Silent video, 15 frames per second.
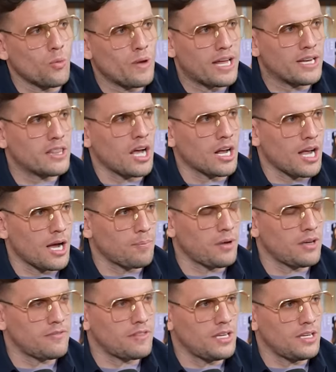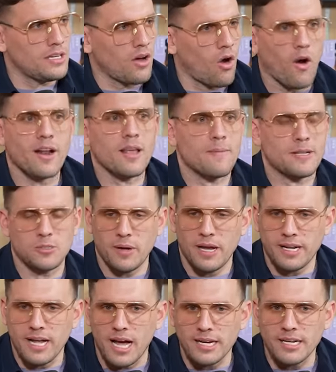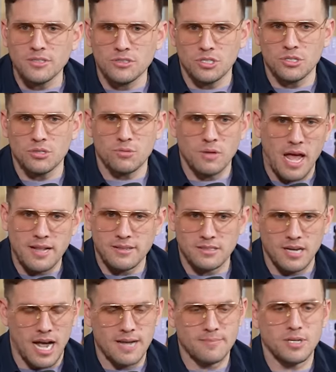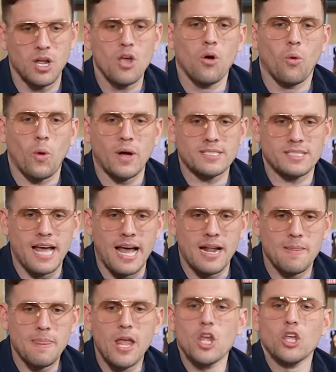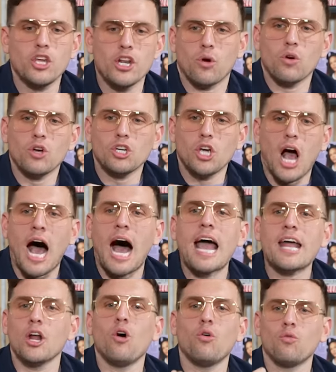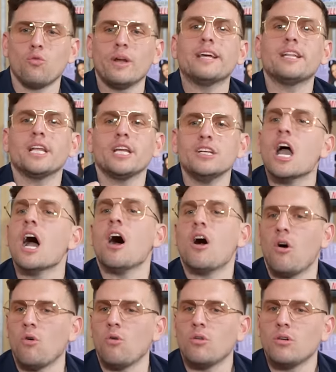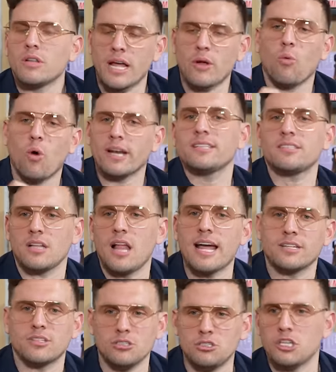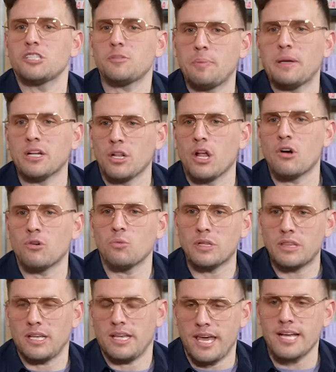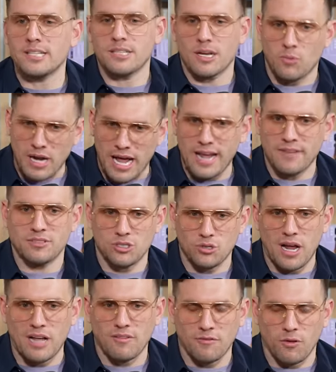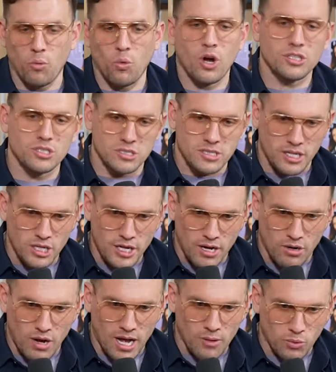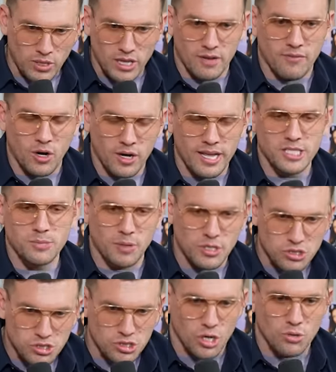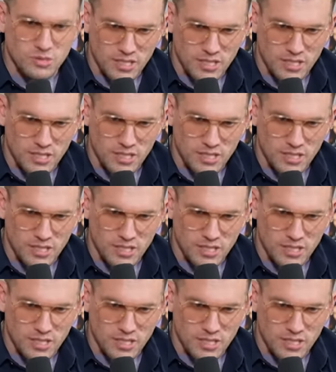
know, we had a couple of the arguments we had gotten into at times was that, you know, I don't really know like what it's like to just be alone with the kids. Like when I have to travel for work, she's like, you know, I, we love our kids, but it's so